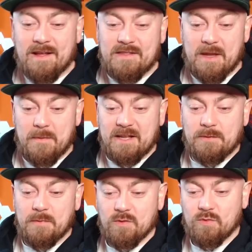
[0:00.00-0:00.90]
The
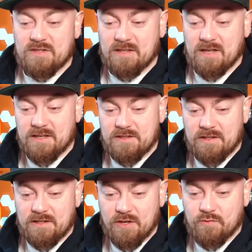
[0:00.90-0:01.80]
amendment was attached to
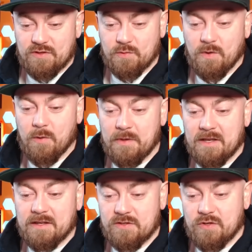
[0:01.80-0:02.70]
the Children's
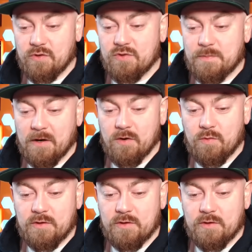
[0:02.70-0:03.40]
Wellbeing in Schools Bill,